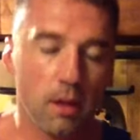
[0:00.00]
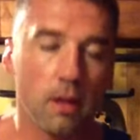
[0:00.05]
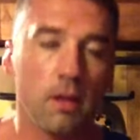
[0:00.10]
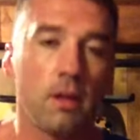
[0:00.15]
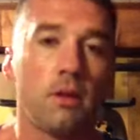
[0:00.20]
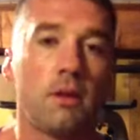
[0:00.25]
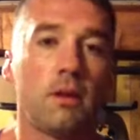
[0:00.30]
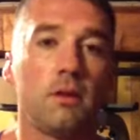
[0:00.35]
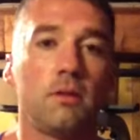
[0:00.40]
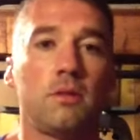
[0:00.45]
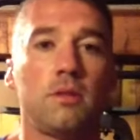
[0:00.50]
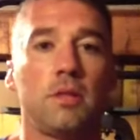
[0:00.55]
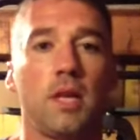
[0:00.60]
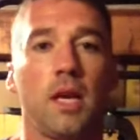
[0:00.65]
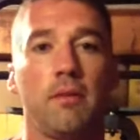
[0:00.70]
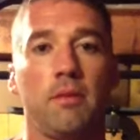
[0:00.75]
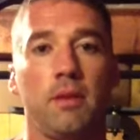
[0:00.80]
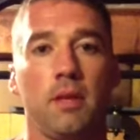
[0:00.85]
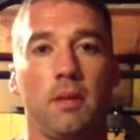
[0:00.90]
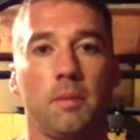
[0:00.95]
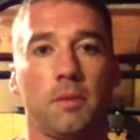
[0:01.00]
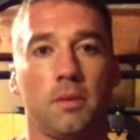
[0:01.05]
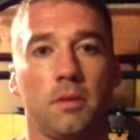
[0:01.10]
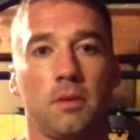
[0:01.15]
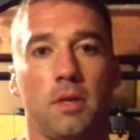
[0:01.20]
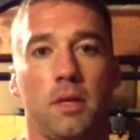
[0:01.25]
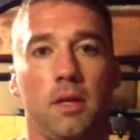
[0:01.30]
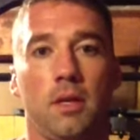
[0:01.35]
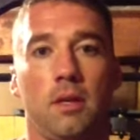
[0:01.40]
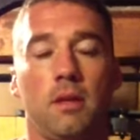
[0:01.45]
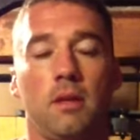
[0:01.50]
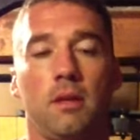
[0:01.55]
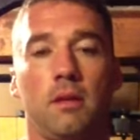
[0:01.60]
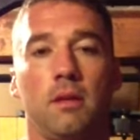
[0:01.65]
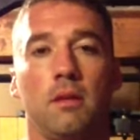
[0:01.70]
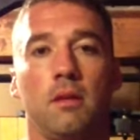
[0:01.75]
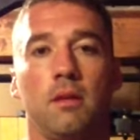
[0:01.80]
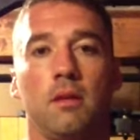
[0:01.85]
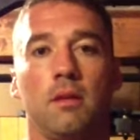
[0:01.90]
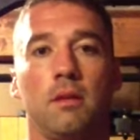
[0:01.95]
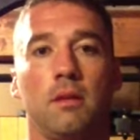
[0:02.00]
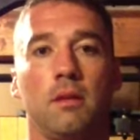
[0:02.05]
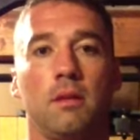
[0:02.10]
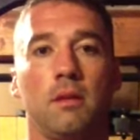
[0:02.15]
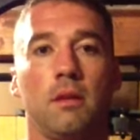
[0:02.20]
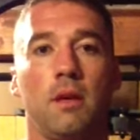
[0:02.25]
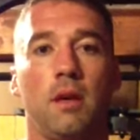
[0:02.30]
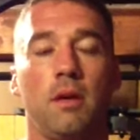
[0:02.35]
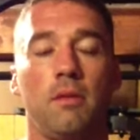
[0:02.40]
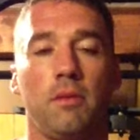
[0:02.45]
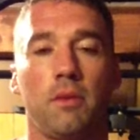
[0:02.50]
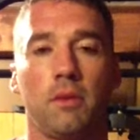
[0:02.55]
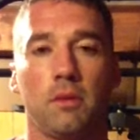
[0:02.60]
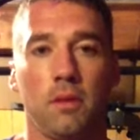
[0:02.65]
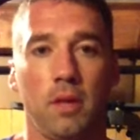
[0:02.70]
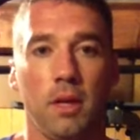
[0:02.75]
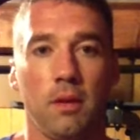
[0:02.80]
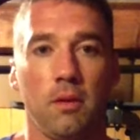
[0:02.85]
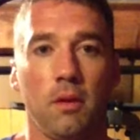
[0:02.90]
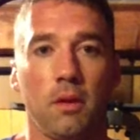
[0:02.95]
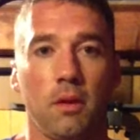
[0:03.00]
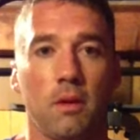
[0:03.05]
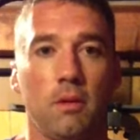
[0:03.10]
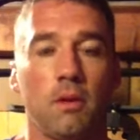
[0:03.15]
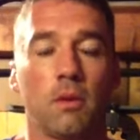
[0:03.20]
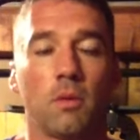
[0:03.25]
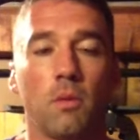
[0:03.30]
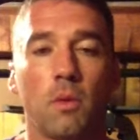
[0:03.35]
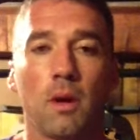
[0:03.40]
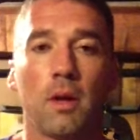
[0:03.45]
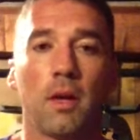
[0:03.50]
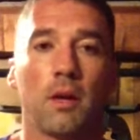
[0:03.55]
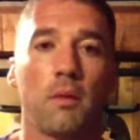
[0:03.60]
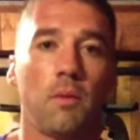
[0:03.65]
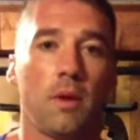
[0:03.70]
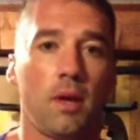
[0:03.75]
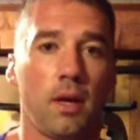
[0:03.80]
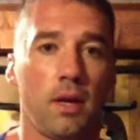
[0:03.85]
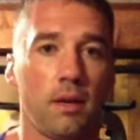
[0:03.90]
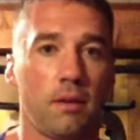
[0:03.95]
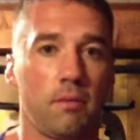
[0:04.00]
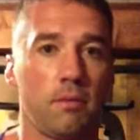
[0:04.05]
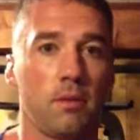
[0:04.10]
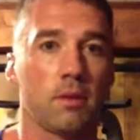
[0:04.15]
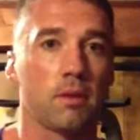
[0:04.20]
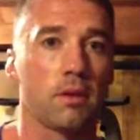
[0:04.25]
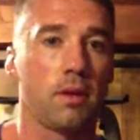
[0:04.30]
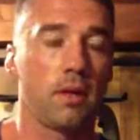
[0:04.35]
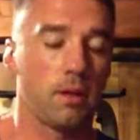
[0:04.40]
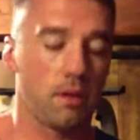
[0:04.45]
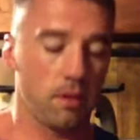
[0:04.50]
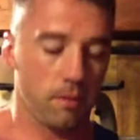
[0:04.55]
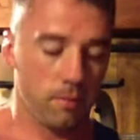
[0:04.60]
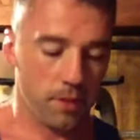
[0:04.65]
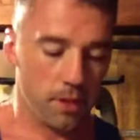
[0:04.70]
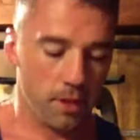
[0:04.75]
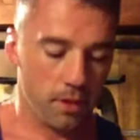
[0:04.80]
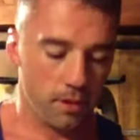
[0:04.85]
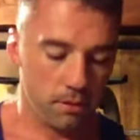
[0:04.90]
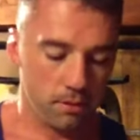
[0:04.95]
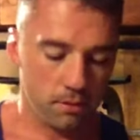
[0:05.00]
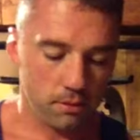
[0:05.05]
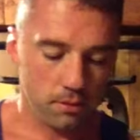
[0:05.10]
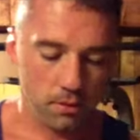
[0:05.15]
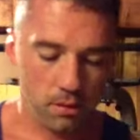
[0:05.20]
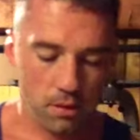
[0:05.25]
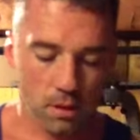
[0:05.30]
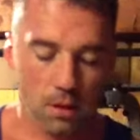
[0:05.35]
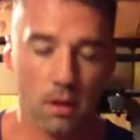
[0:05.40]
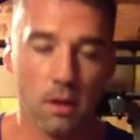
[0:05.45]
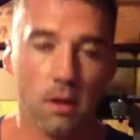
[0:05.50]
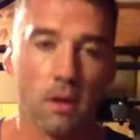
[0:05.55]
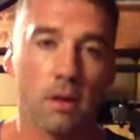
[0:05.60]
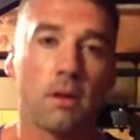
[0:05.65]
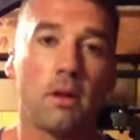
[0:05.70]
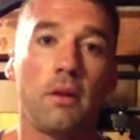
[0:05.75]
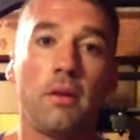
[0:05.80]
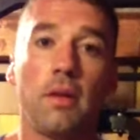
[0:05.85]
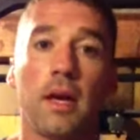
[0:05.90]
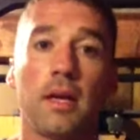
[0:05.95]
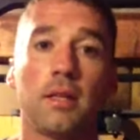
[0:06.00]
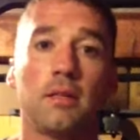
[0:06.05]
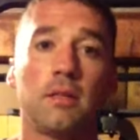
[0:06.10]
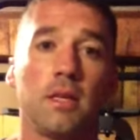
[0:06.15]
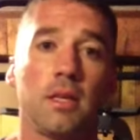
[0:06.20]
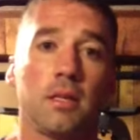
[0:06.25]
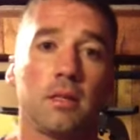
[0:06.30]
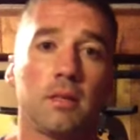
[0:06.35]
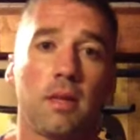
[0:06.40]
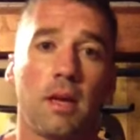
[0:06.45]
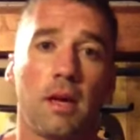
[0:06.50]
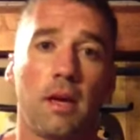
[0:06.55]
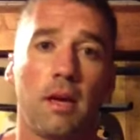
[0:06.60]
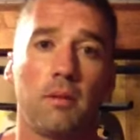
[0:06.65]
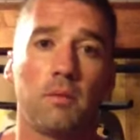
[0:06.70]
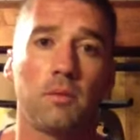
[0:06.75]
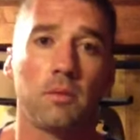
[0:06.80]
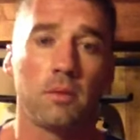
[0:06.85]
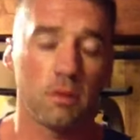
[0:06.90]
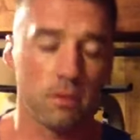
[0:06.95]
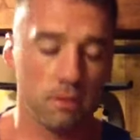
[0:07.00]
you do 70% of your working weight of the 300 pounds. Do that 6 times.